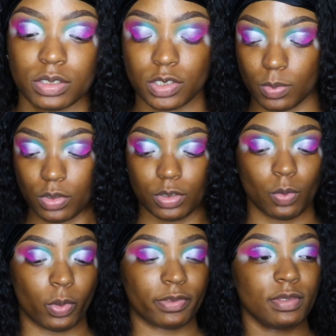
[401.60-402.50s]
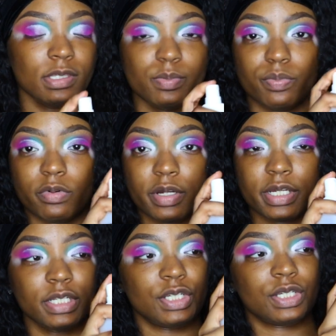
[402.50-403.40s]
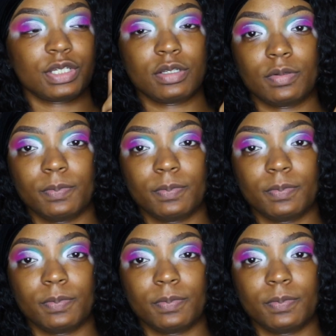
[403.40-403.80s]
So I'm going to wet this brush